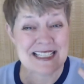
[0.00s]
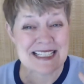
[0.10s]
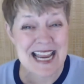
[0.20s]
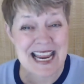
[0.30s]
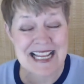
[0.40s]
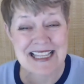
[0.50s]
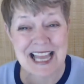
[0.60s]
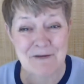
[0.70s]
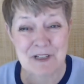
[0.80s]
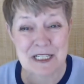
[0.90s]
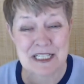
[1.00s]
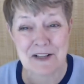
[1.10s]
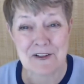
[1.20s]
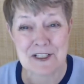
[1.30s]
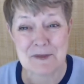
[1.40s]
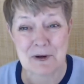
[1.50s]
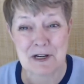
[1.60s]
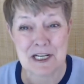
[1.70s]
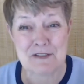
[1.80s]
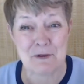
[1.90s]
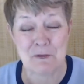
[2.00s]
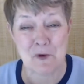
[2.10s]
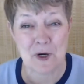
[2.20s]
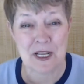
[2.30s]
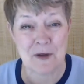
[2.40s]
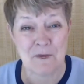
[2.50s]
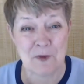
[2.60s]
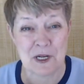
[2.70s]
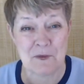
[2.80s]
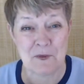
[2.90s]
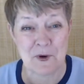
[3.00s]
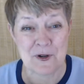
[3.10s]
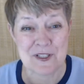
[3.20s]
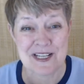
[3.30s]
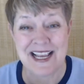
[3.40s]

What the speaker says: take that retail experience from working in brick and mortars,